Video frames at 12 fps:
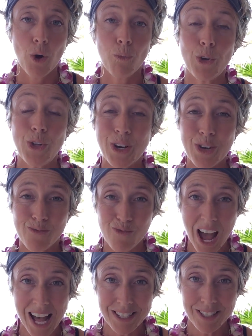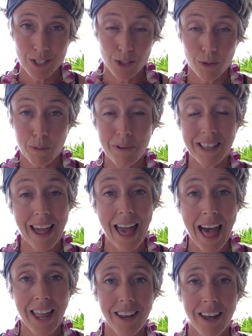When you can rest into a
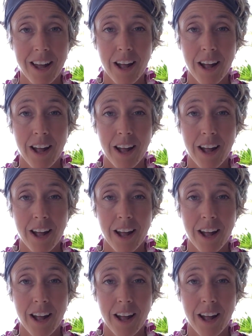plan